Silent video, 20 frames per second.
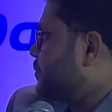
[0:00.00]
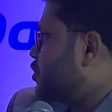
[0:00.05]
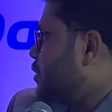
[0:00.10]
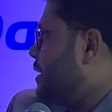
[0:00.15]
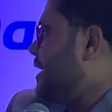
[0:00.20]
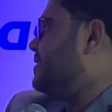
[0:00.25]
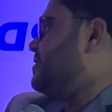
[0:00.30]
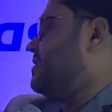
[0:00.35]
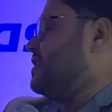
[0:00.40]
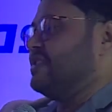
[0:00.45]
so
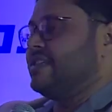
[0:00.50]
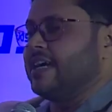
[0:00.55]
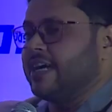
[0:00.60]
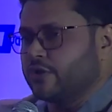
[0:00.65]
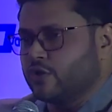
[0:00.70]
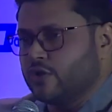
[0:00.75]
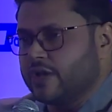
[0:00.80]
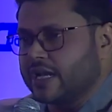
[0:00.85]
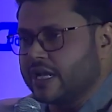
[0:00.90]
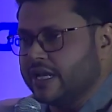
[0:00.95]
let's
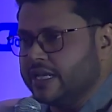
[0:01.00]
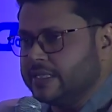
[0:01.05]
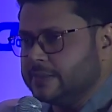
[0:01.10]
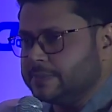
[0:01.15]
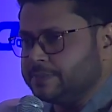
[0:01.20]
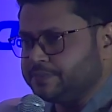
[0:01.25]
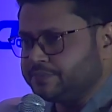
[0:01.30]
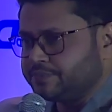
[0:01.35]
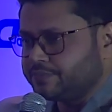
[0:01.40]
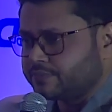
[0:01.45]
start
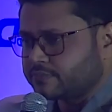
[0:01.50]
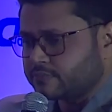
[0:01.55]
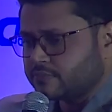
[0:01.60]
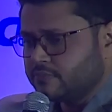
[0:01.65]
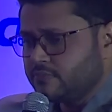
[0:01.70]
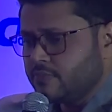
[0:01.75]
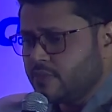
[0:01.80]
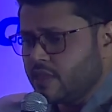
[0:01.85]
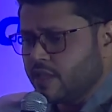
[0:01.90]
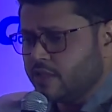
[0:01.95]
quickly.
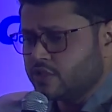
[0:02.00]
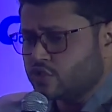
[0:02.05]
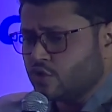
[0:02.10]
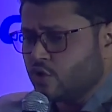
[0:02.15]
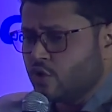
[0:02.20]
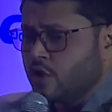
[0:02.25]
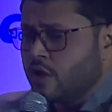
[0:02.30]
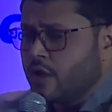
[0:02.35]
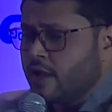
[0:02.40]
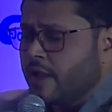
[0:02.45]

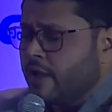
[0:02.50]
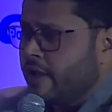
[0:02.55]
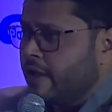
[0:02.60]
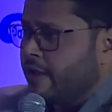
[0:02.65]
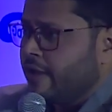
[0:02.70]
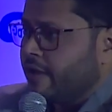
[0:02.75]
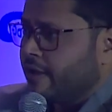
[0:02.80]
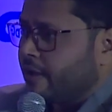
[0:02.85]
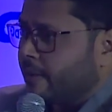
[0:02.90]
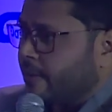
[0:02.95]
So
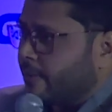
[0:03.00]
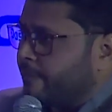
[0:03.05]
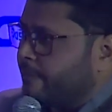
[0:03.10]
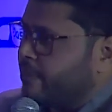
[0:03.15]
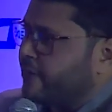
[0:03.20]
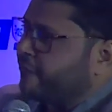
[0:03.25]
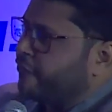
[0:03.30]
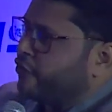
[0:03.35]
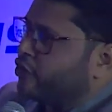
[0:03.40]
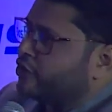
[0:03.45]
before